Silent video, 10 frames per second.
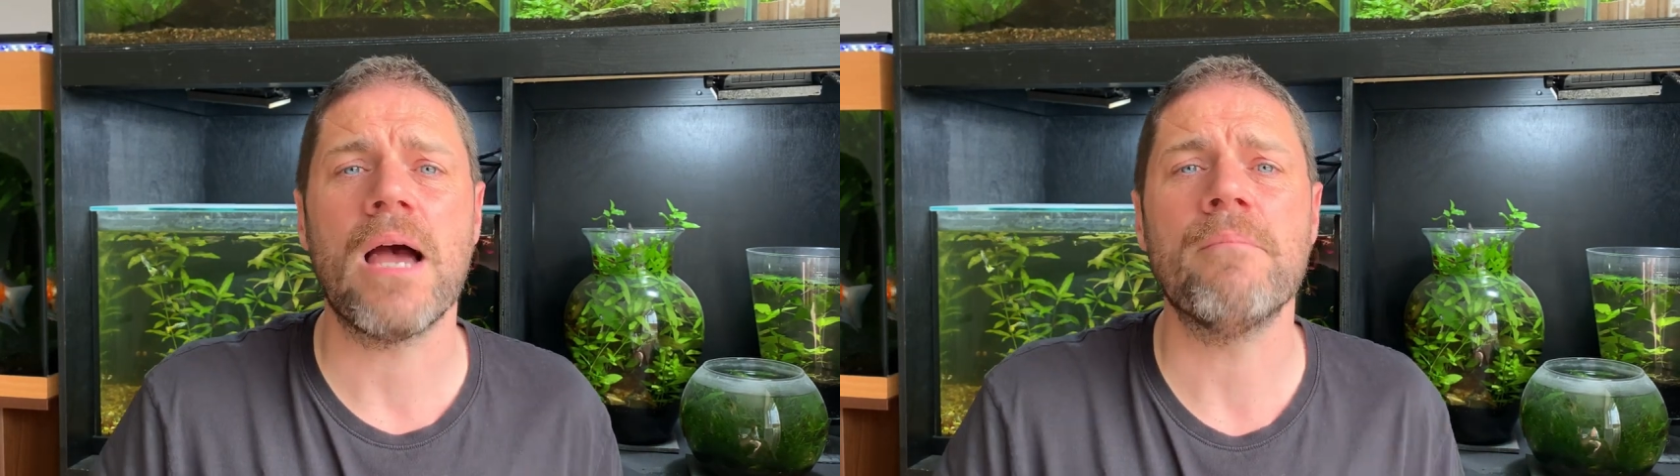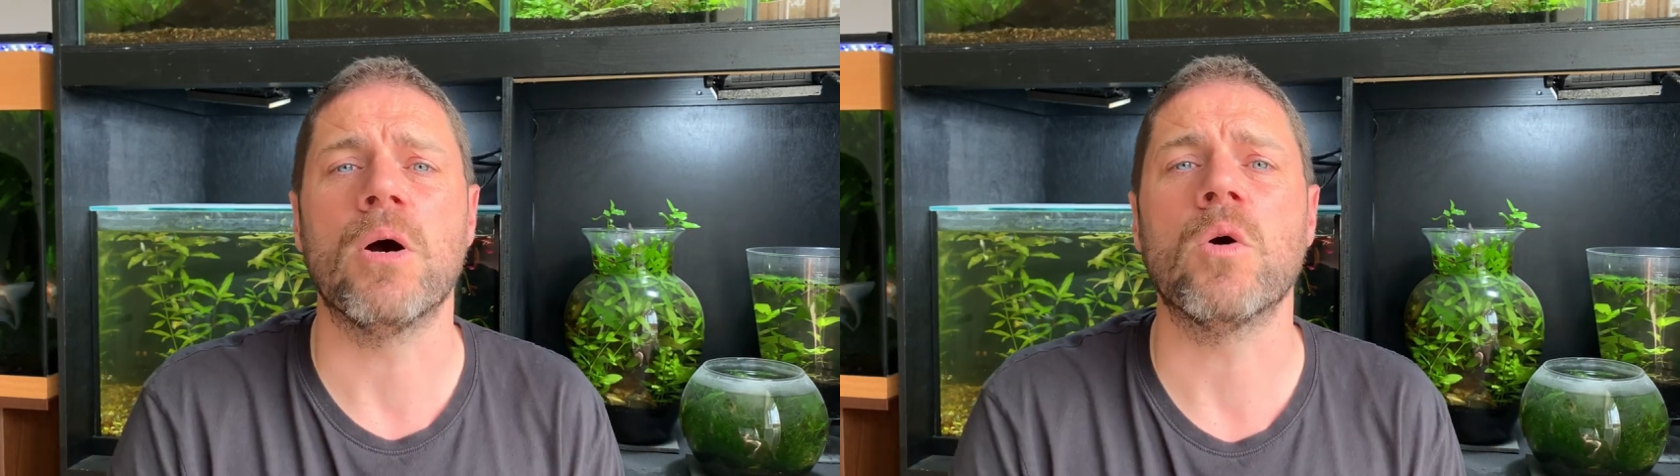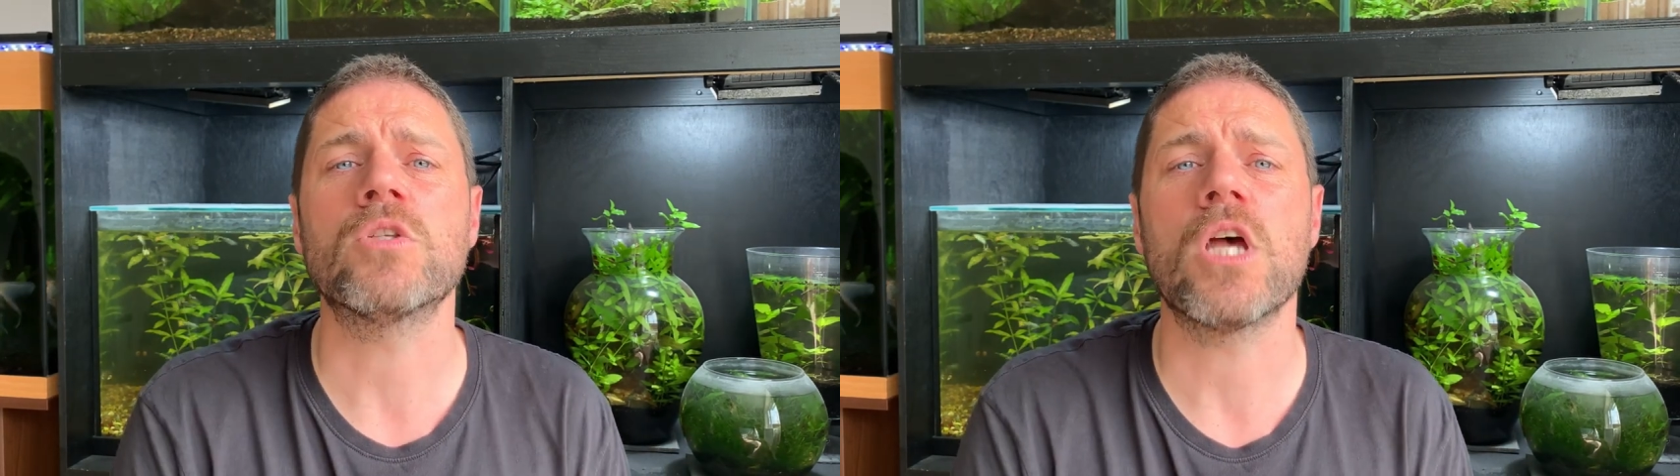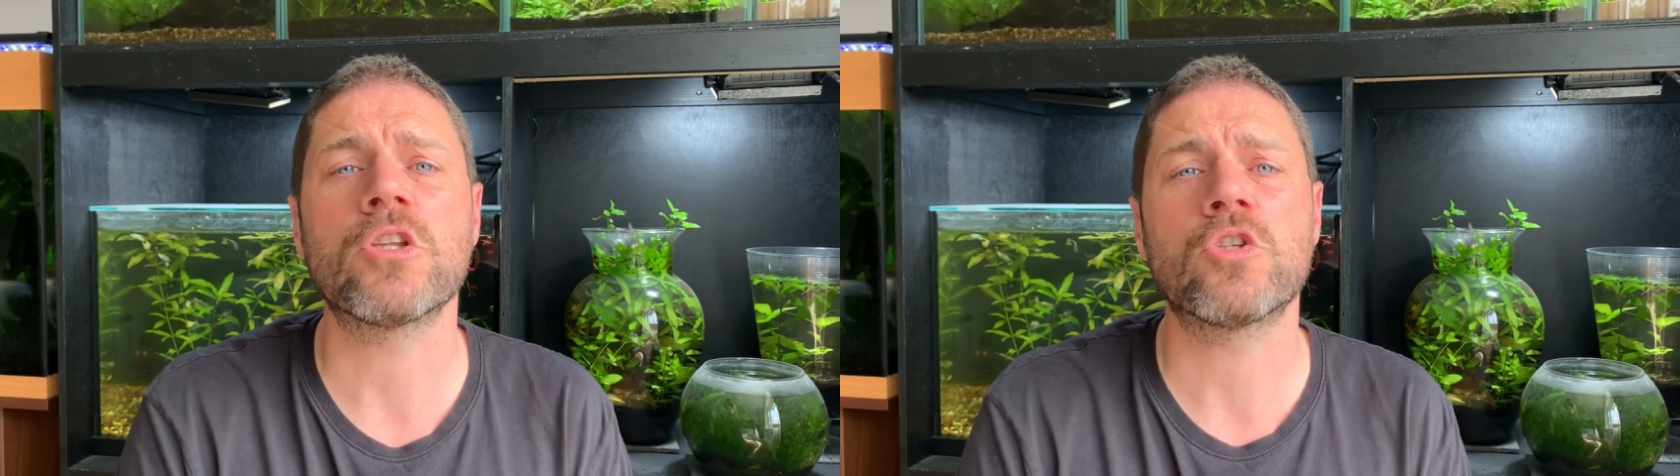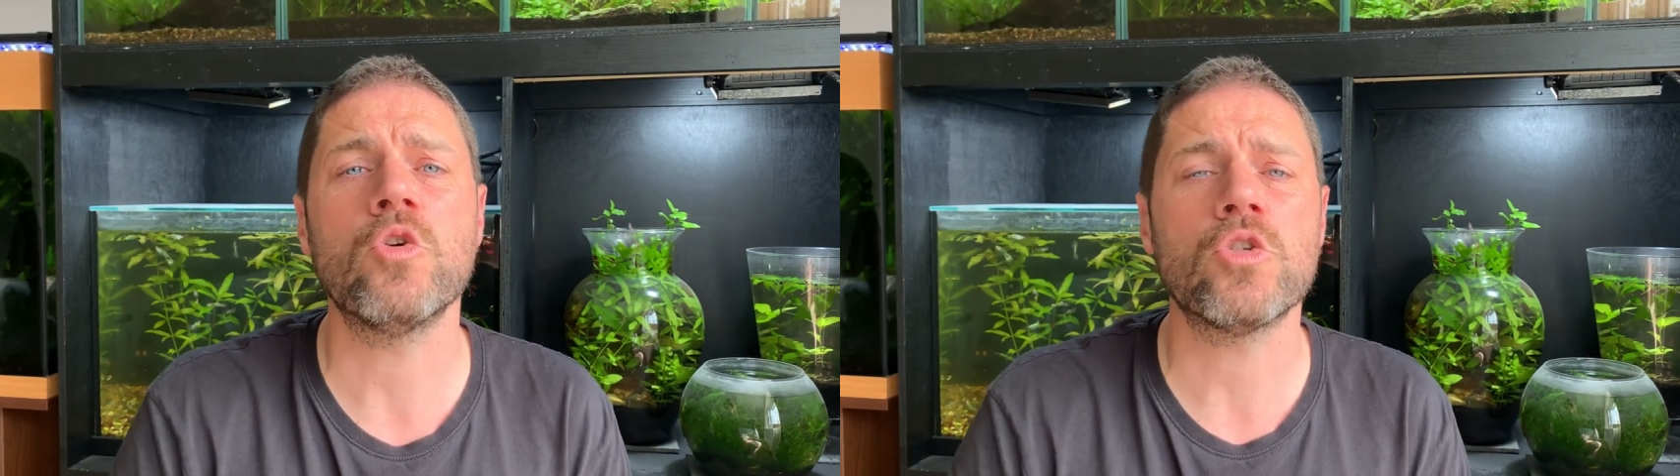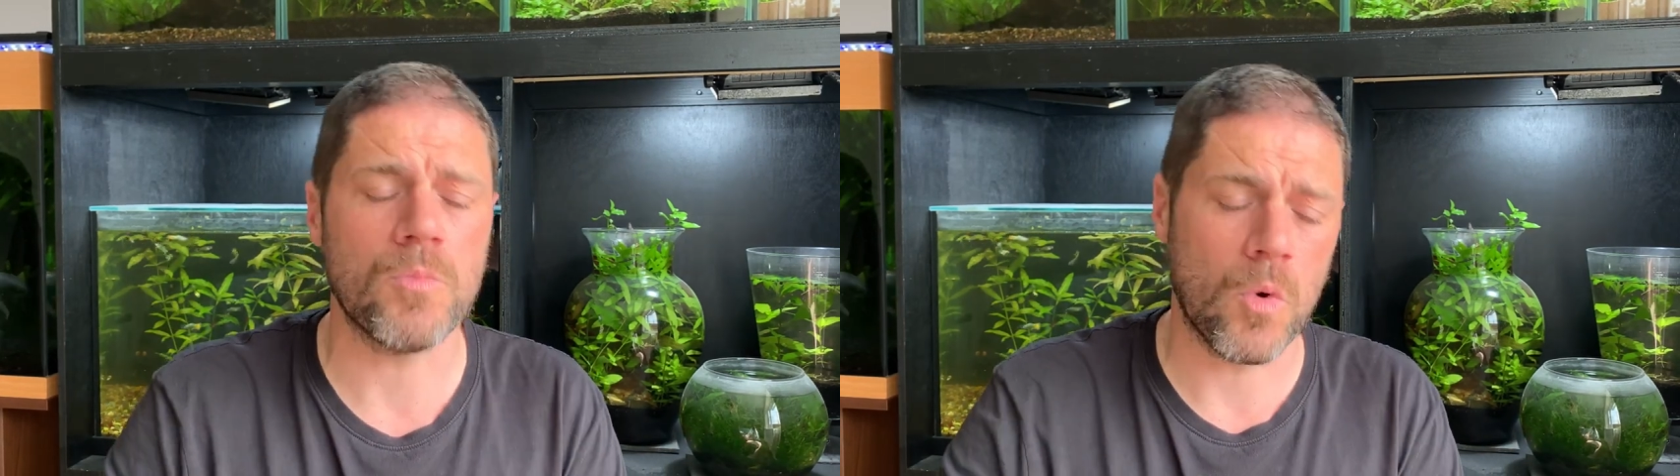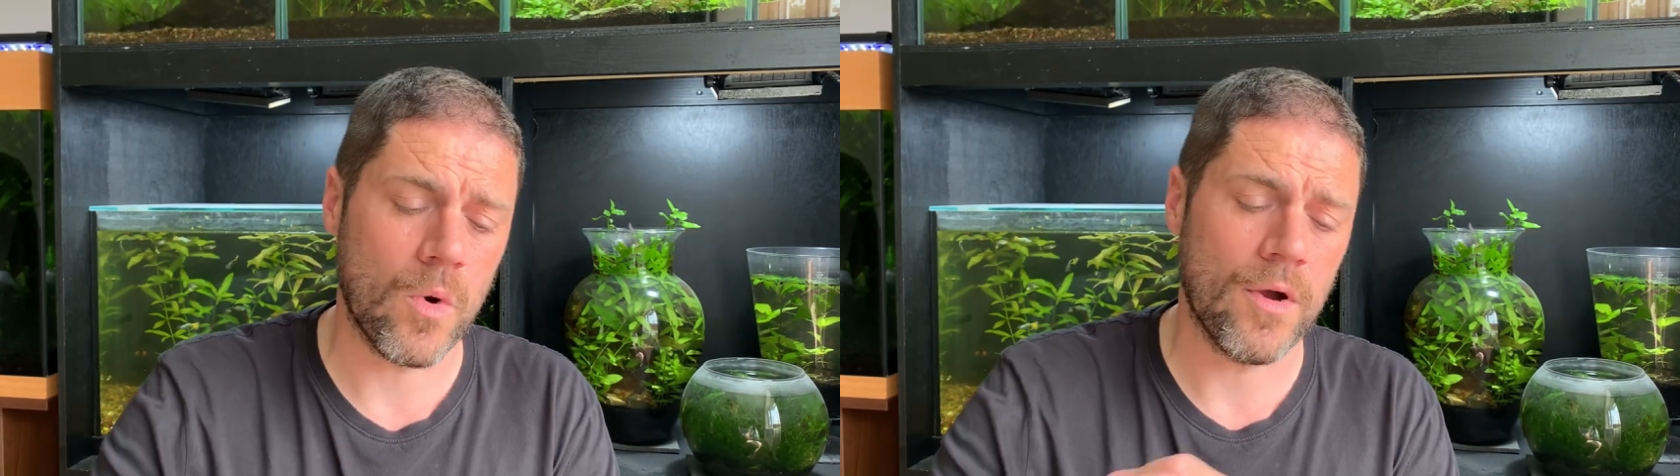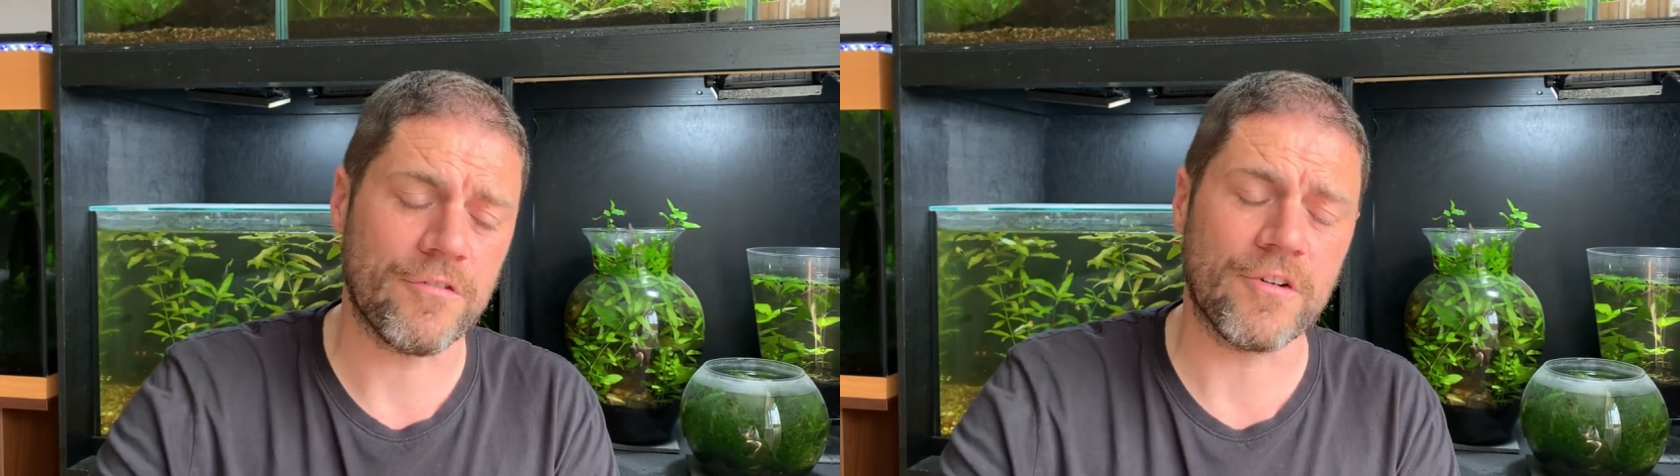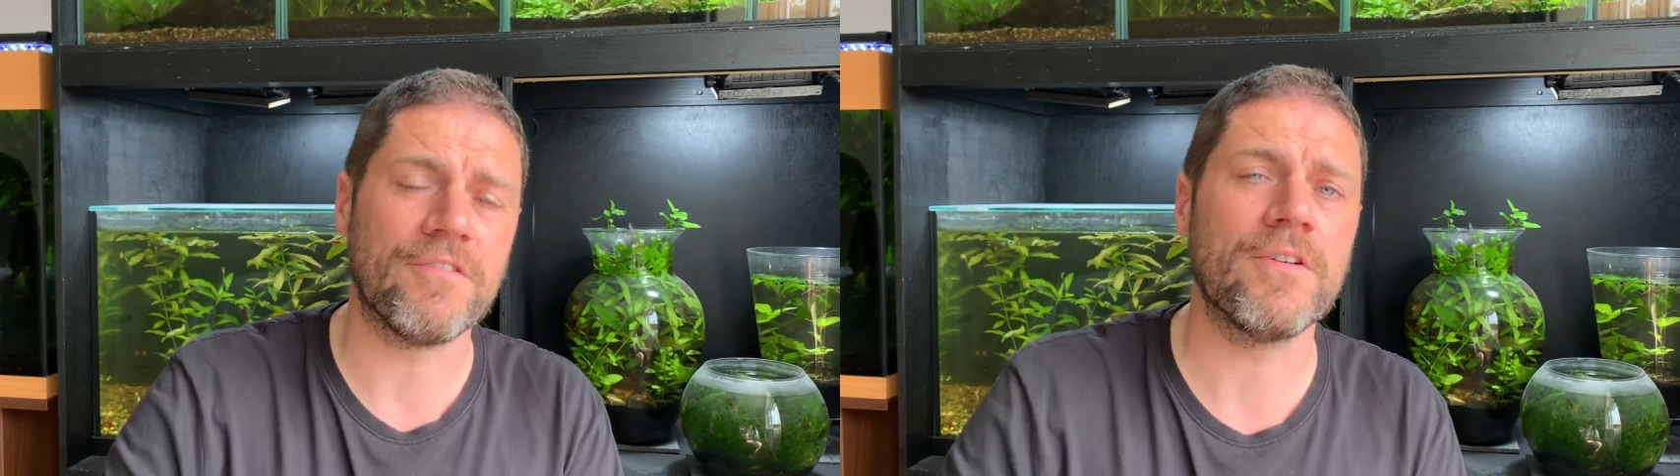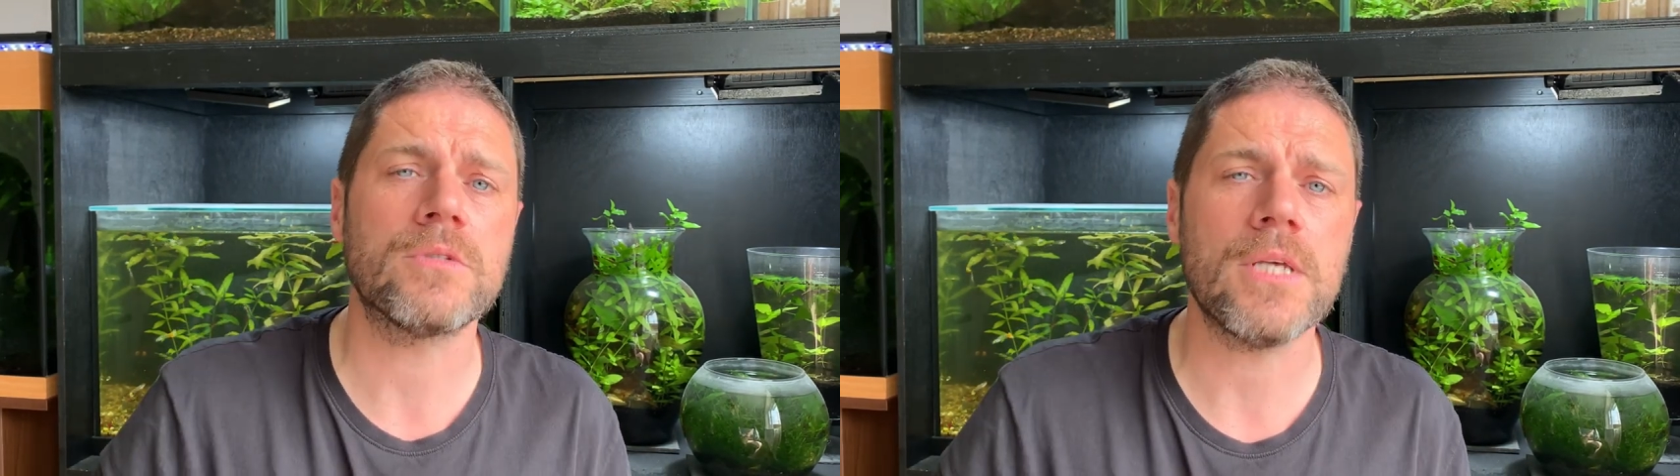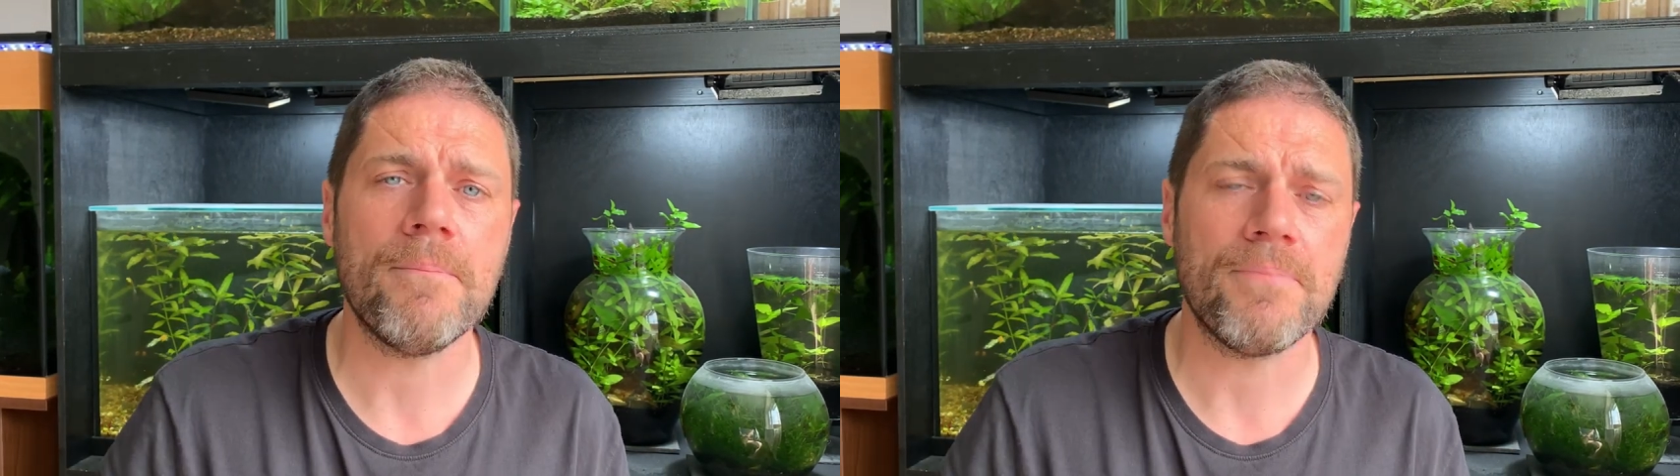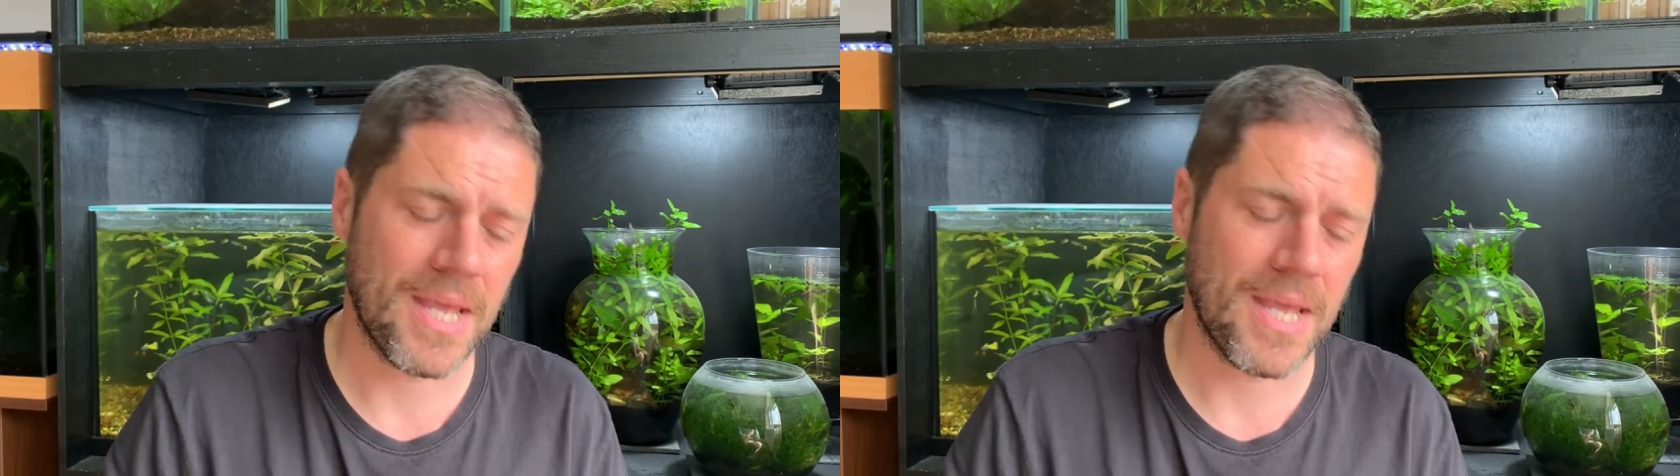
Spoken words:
and bowls are too small for a filter